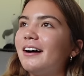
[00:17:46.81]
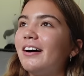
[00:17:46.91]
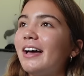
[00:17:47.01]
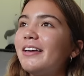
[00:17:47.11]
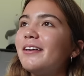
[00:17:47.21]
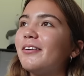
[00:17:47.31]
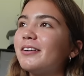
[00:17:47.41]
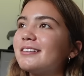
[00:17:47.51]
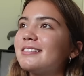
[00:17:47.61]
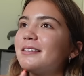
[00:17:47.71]
I
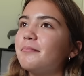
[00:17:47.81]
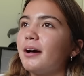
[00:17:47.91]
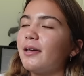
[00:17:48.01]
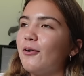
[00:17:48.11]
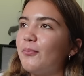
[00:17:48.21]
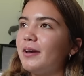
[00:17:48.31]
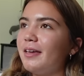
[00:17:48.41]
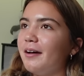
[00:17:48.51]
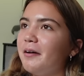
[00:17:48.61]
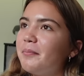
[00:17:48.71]
honestly might open
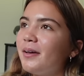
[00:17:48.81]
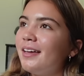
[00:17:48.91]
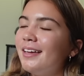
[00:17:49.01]
it up